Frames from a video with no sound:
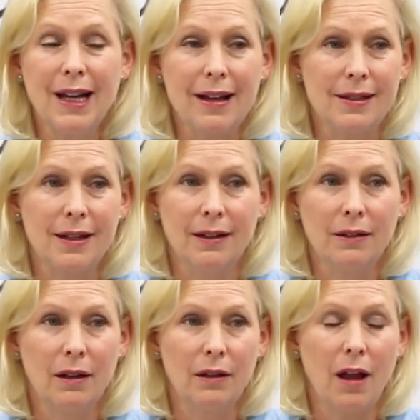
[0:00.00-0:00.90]
Testing.
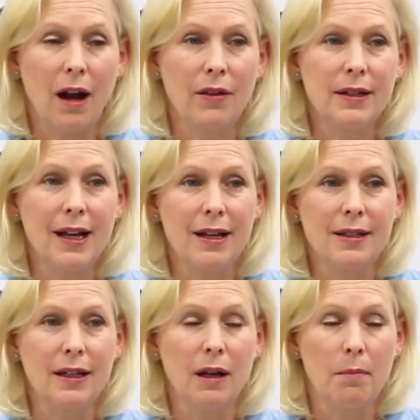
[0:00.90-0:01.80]
A lot of the
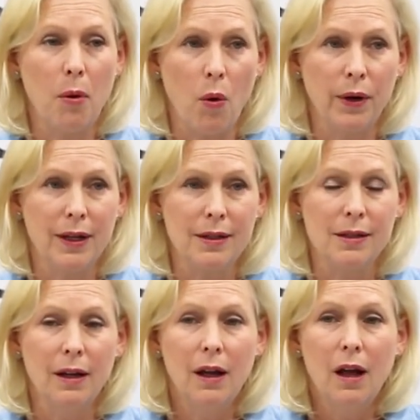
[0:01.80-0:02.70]
testing
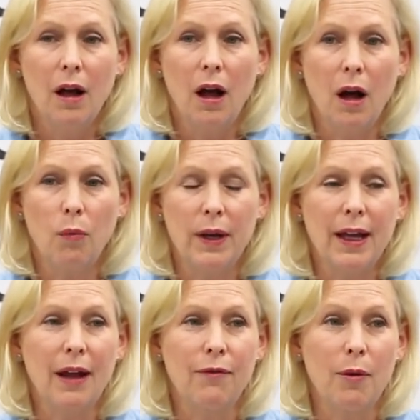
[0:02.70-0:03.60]
components we
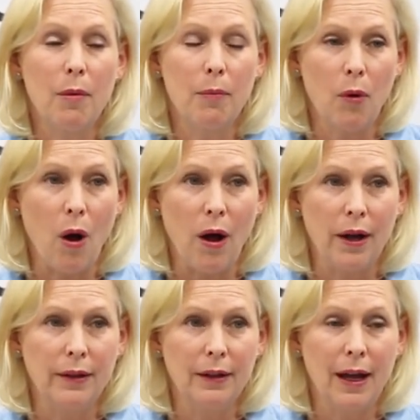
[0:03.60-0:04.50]
get from
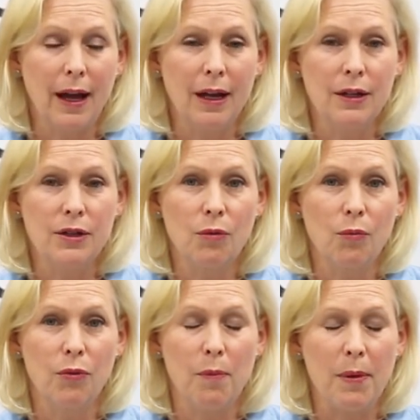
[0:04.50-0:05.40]
abroad, and
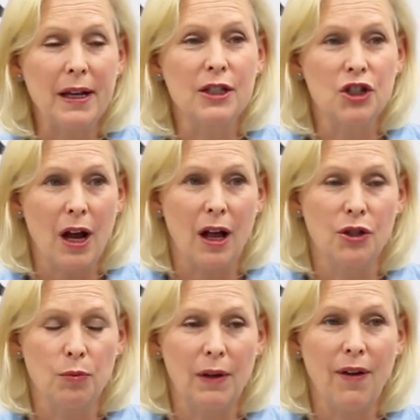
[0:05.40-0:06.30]
the biggest
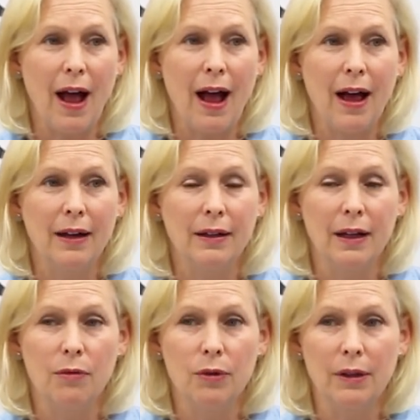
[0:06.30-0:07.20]
challenge we've had
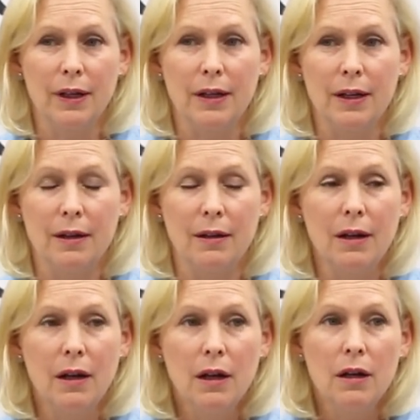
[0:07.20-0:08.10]
in really
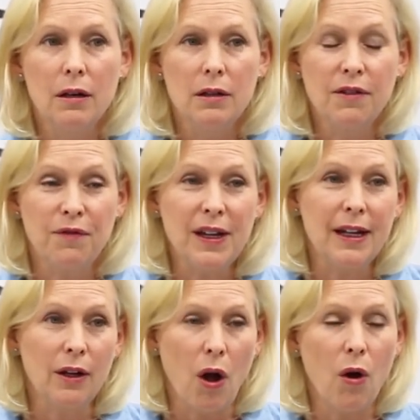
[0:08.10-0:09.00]

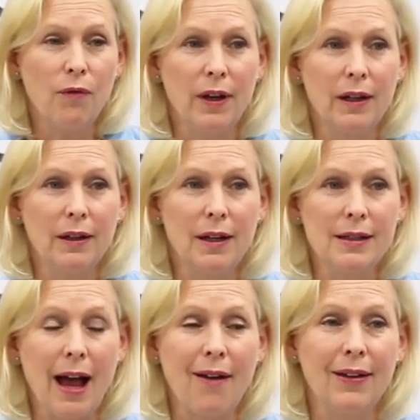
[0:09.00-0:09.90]
defeating COVID is
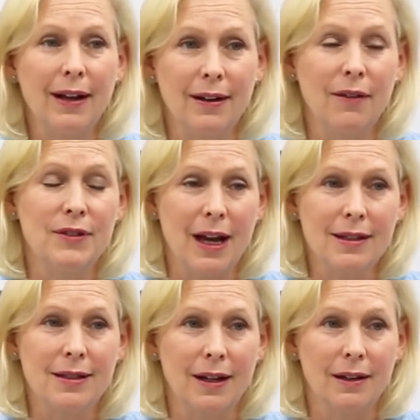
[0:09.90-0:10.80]
having enough
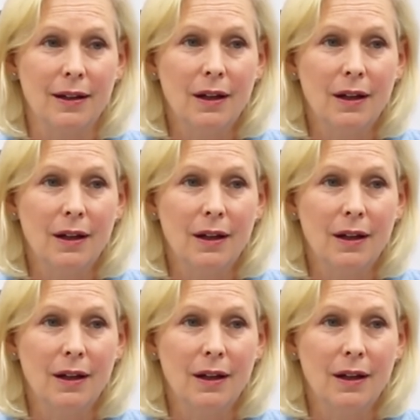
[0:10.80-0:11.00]
testing.